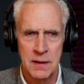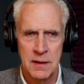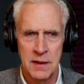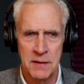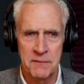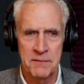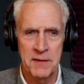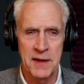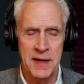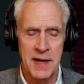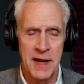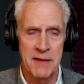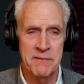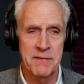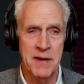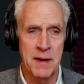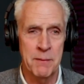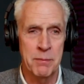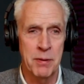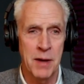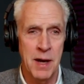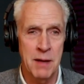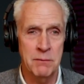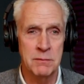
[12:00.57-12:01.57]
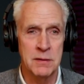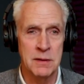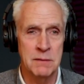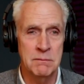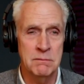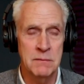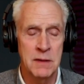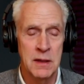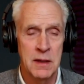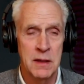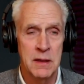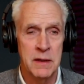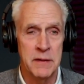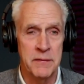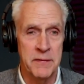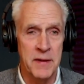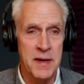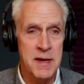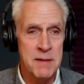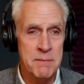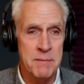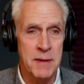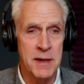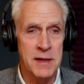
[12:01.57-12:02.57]
If they have that problem,
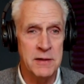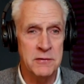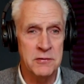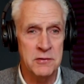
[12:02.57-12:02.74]
they may